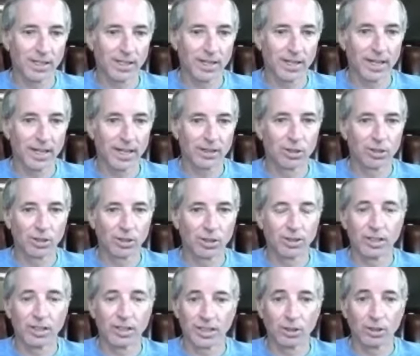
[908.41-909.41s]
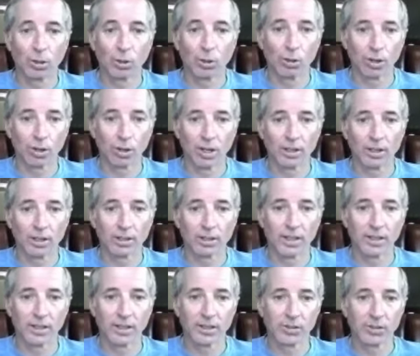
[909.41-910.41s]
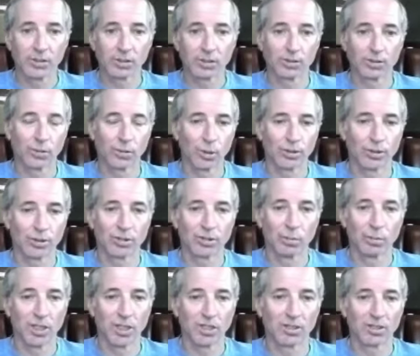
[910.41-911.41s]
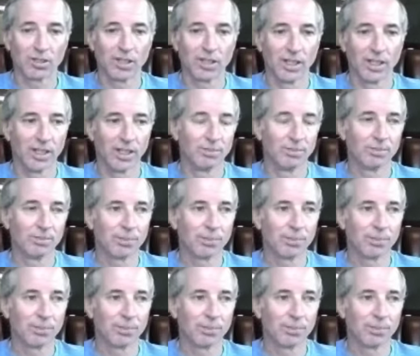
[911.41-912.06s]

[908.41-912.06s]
I couldn't ignore, and that just forced me to